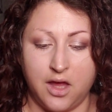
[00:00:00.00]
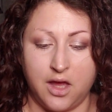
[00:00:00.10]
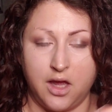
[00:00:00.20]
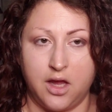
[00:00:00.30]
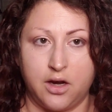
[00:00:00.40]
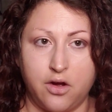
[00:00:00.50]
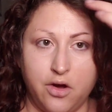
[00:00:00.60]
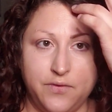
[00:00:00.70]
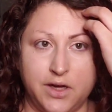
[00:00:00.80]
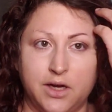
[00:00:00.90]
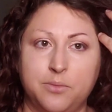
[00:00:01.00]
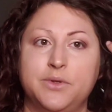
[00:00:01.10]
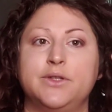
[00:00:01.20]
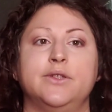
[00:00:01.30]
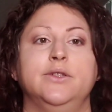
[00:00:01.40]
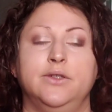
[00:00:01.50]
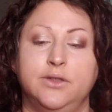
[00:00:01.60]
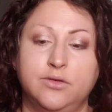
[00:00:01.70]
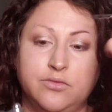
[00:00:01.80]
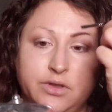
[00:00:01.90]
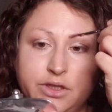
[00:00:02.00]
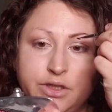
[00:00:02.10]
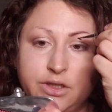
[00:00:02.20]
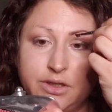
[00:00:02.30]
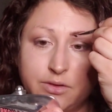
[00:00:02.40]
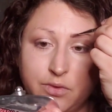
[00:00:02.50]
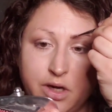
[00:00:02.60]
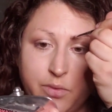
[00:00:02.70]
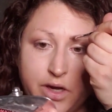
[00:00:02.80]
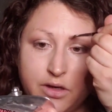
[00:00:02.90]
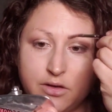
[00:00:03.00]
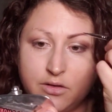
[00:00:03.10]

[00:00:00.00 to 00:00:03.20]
and coffee cups, which isn't what I want.